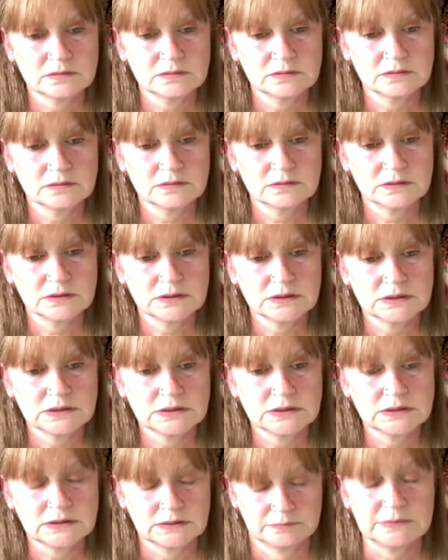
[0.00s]
Yeah,
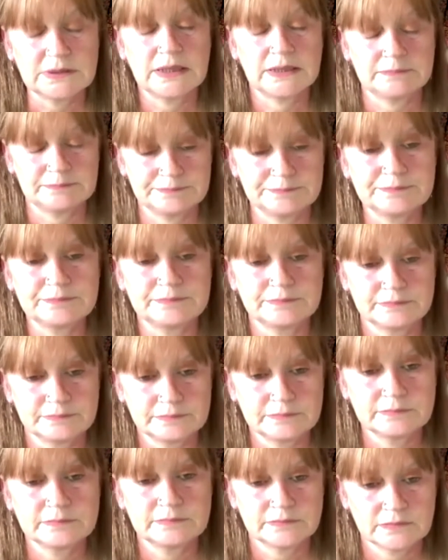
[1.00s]
black Memento,
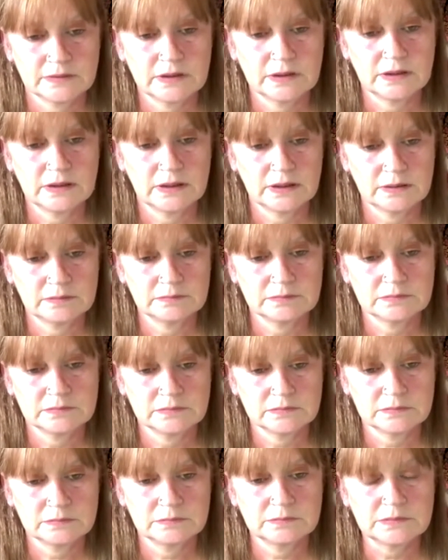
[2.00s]
yeah, because it won't bleed
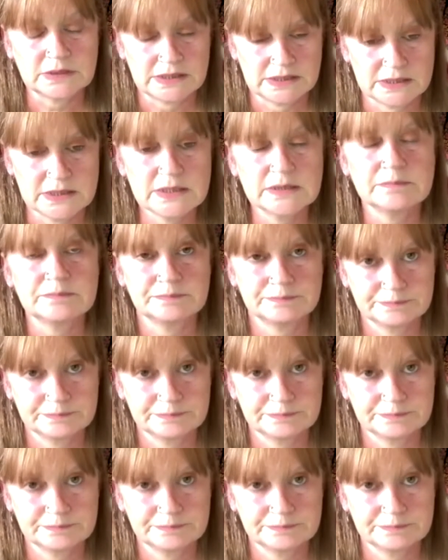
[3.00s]
with the blends.